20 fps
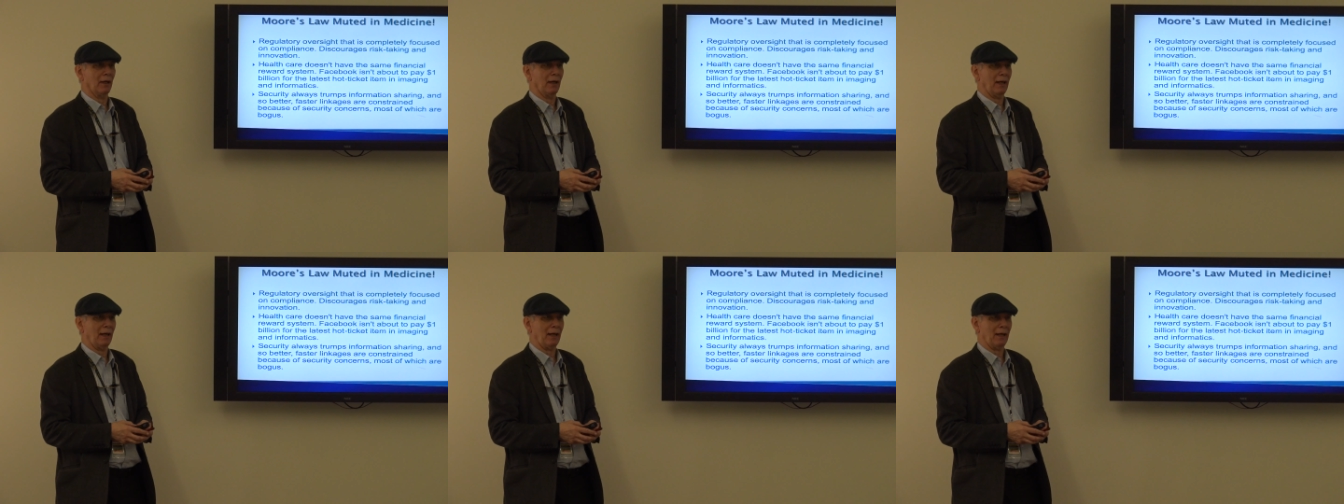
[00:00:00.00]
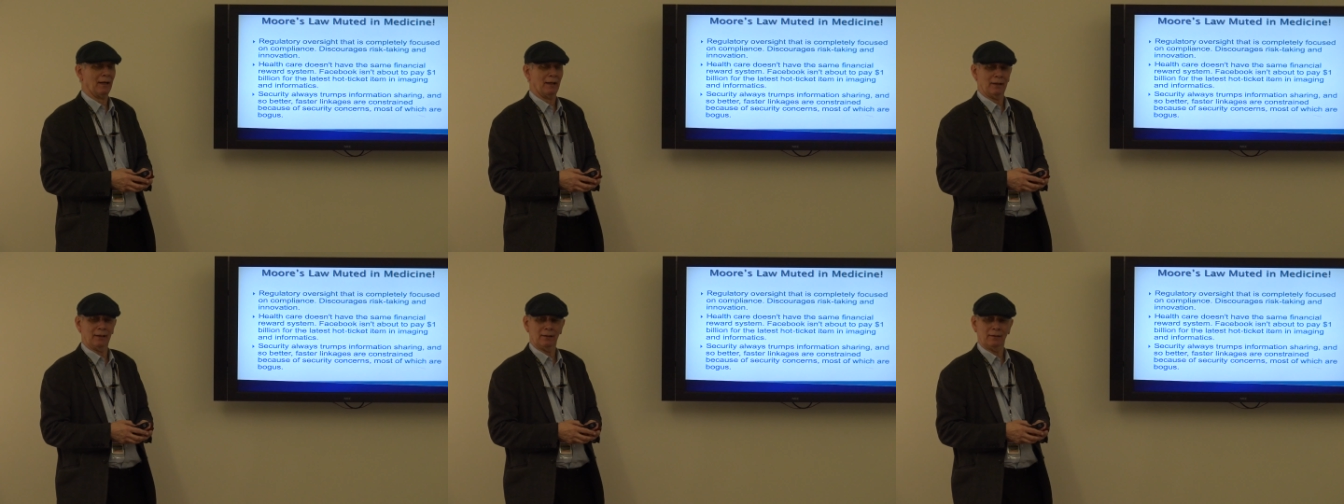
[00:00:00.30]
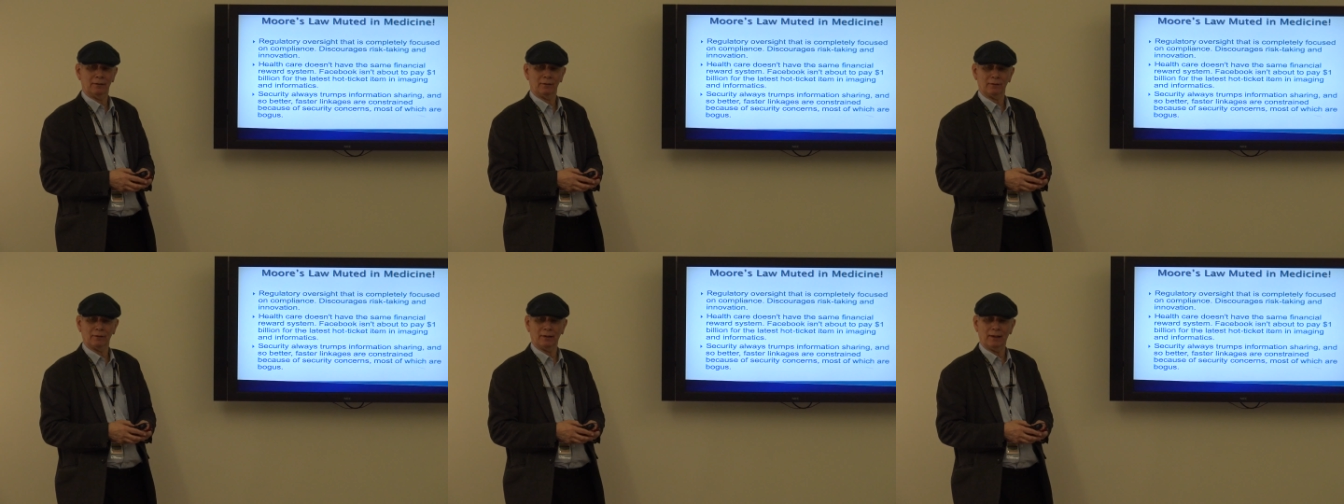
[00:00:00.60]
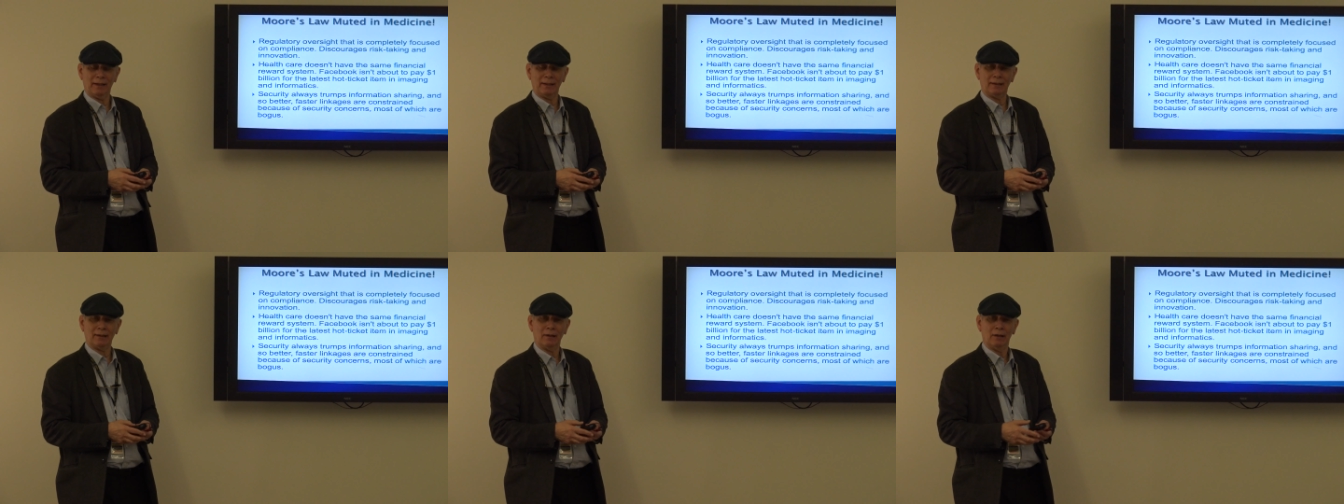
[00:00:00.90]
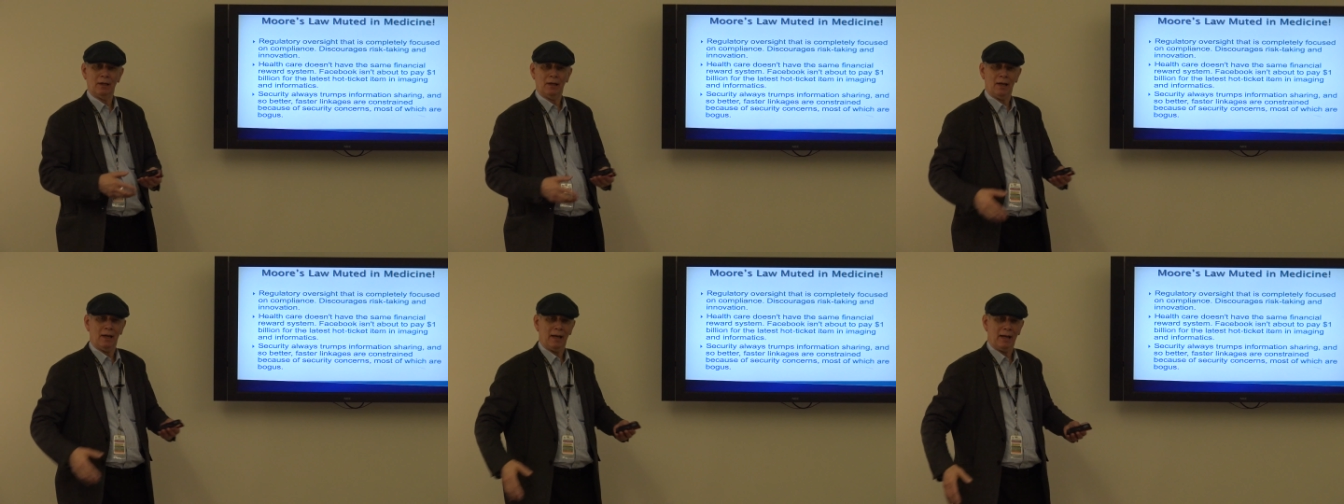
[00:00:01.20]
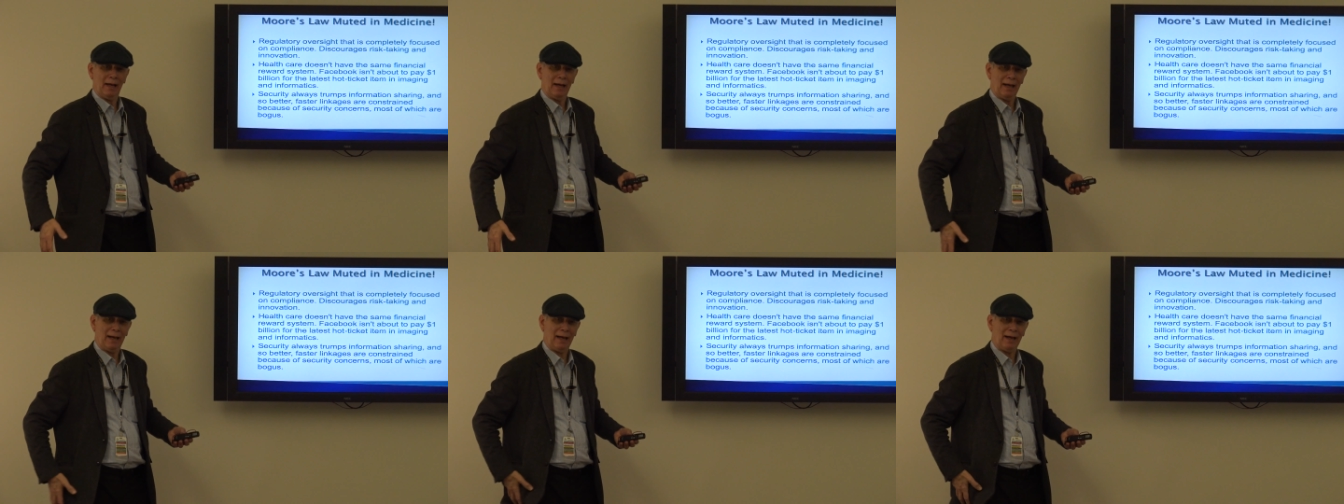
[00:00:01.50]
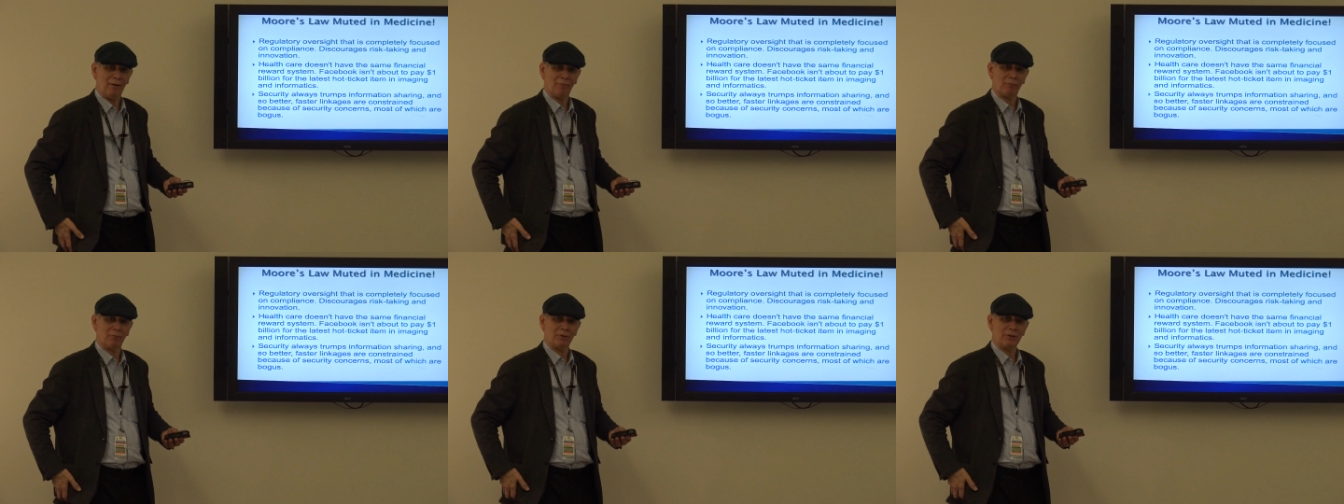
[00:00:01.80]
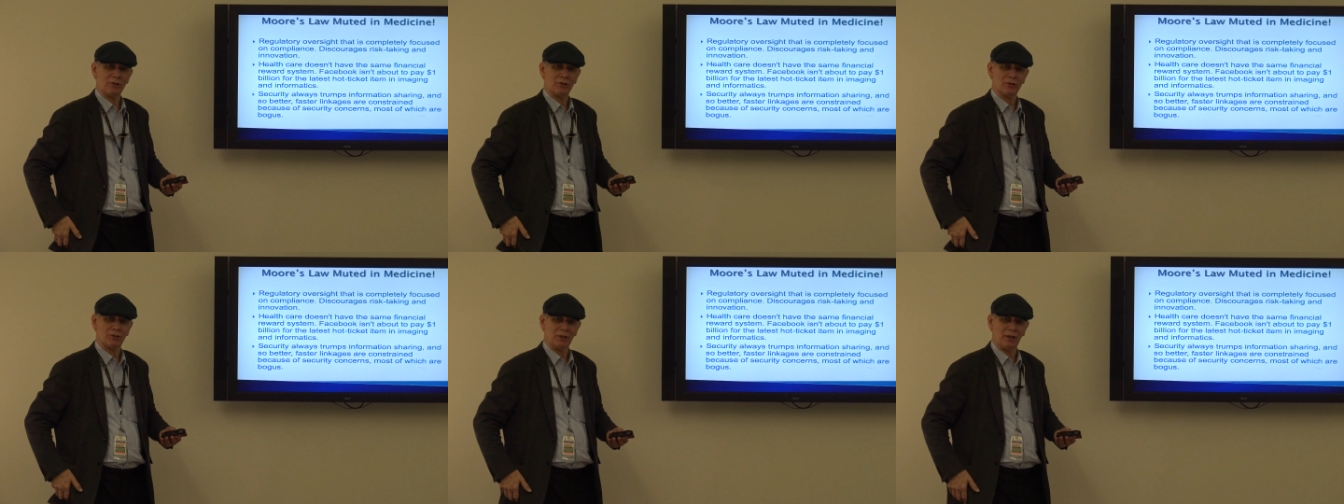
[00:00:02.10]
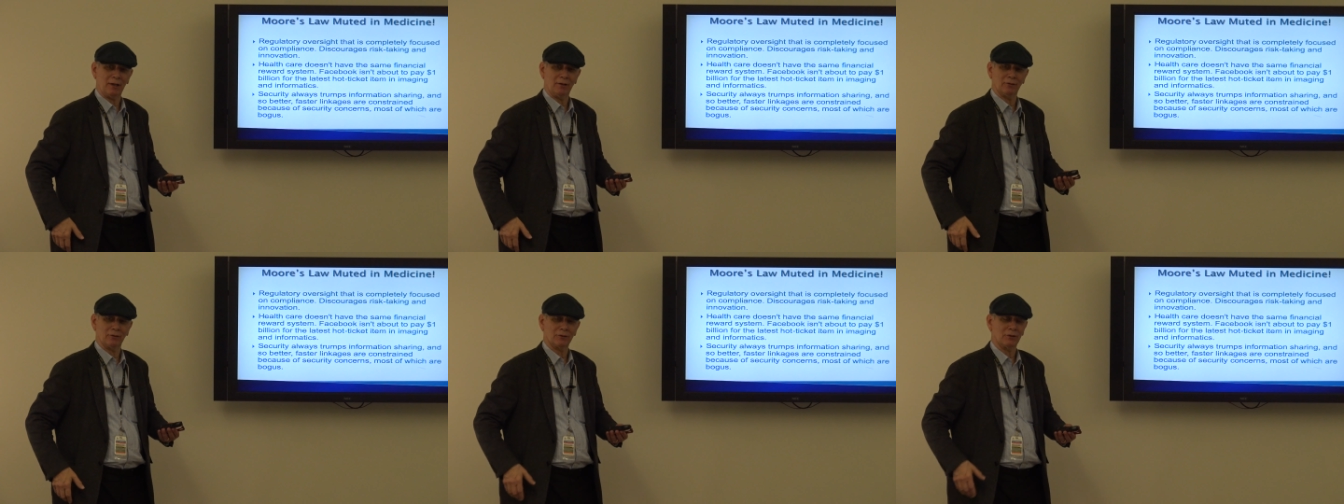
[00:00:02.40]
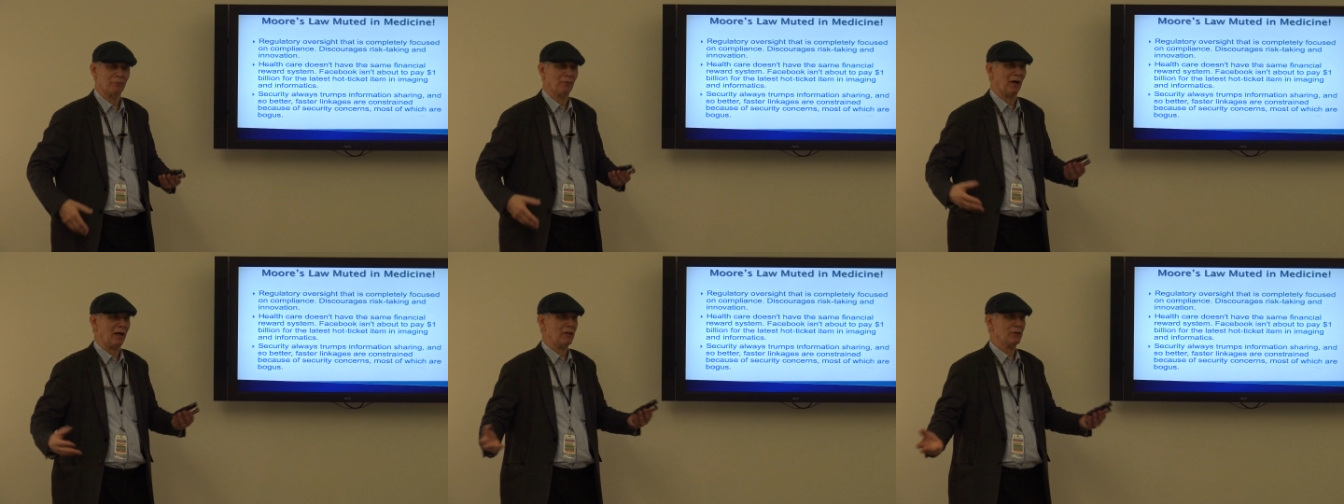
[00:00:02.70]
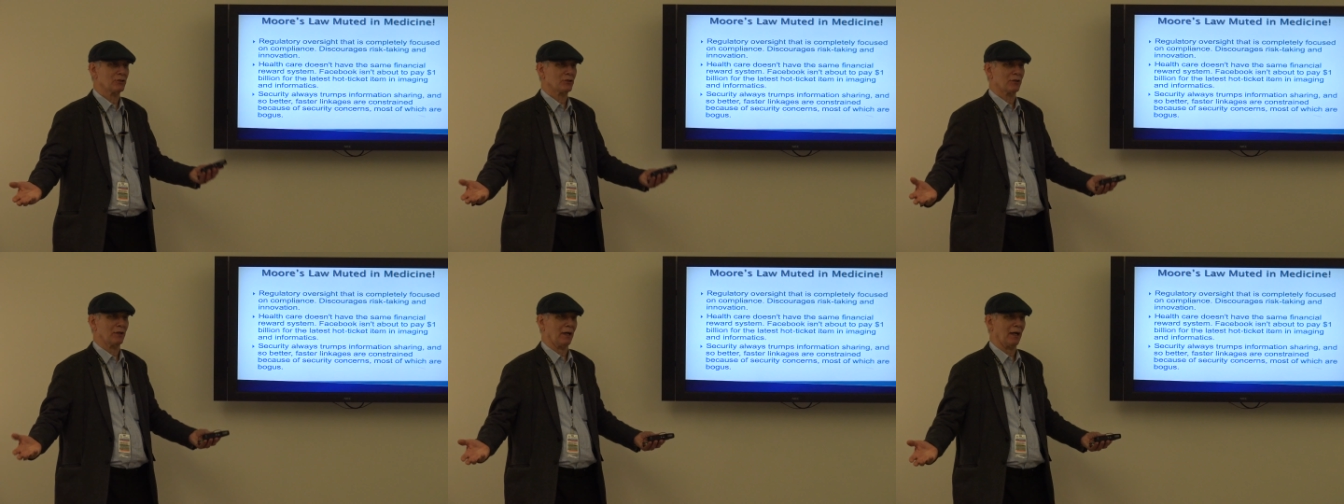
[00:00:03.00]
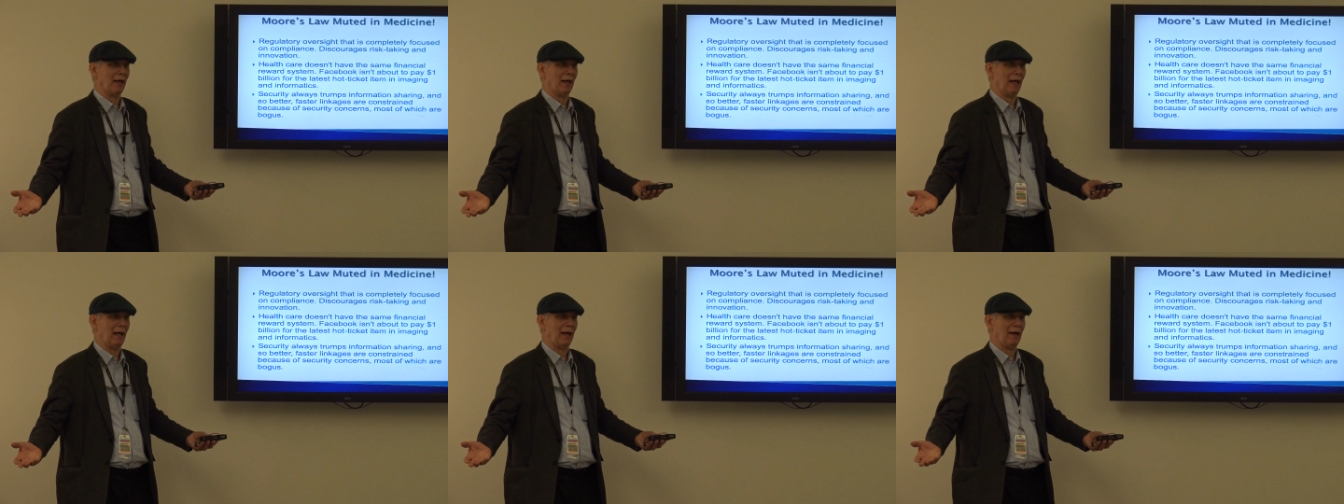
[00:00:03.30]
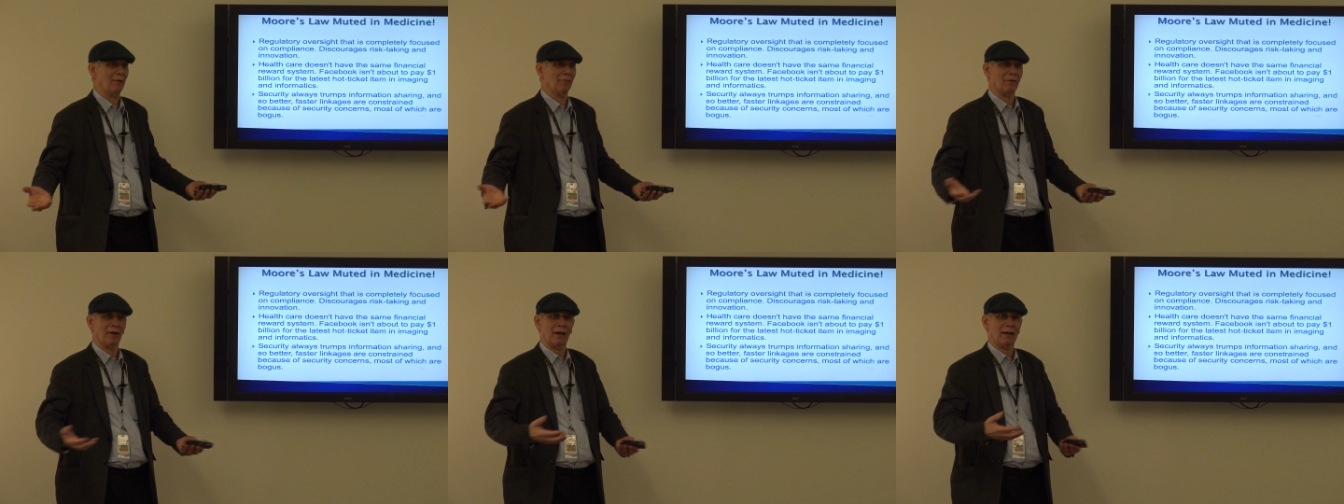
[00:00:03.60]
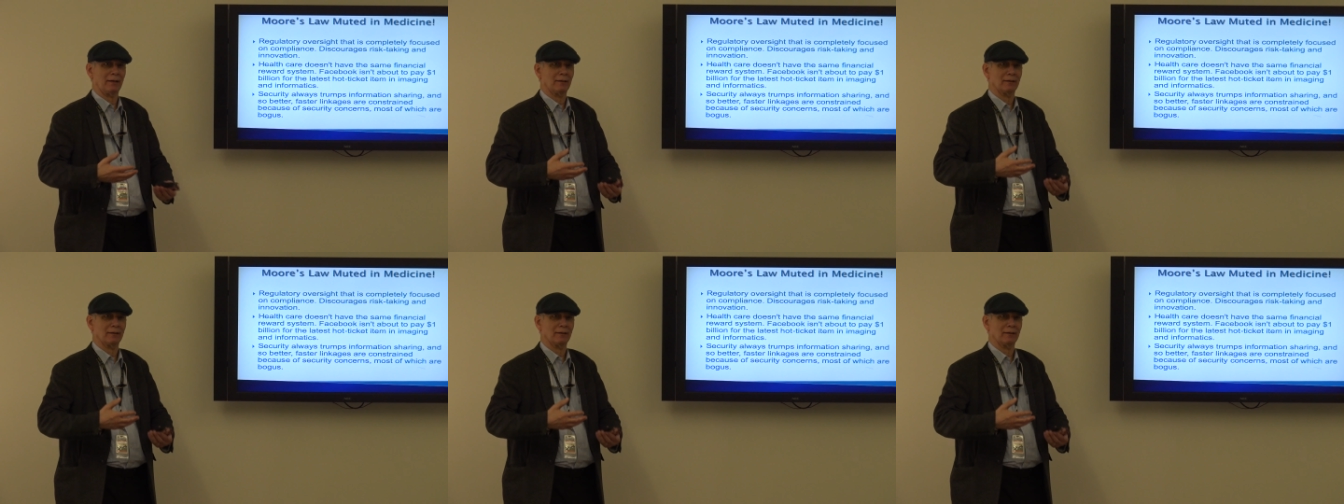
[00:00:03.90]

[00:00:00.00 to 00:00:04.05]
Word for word: And like every single device that I have, I